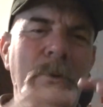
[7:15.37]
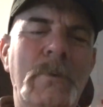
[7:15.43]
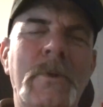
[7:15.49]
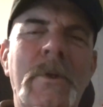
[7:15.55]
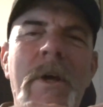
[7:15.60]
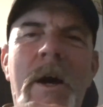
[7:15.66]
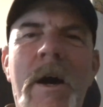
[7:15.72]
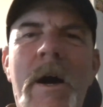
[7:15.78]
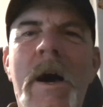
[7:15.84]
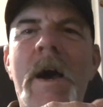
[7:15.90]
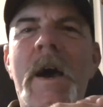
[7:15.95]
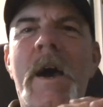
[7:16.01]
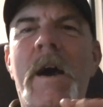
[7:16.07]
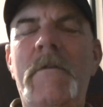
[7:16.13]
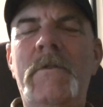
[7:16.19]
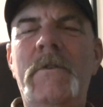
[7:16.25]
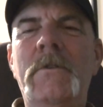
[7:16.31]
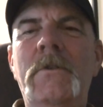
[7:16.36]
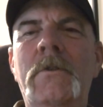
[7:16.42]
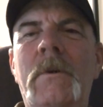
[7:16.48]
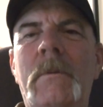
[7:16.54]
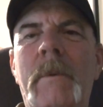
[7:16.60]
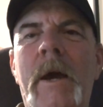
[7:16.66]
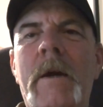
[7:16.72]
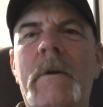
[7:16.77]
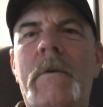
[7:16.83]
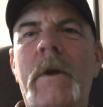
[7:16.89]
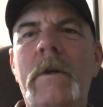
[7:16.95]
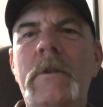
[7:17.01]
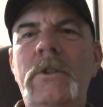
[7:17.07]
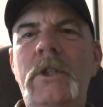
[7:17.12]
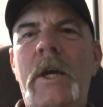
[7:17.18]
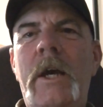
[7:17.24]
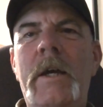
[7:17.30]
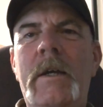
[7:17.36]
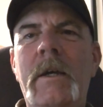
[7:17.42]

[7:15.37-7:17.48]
not have to do a background check.